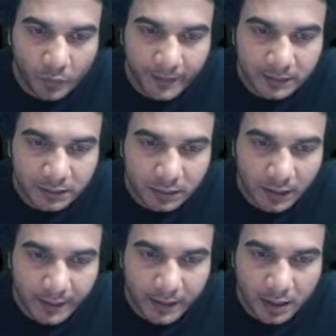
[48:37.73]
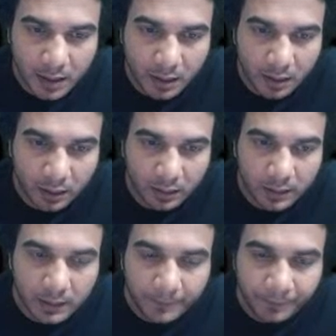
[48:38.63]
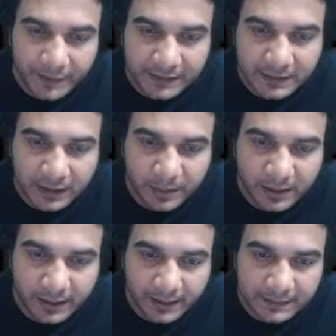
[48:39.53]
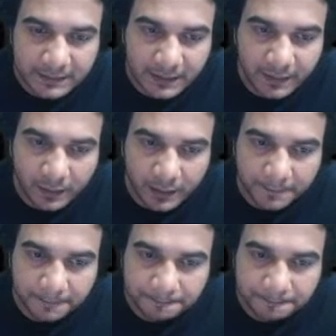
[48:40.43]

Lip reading: this idea. This can be written as C1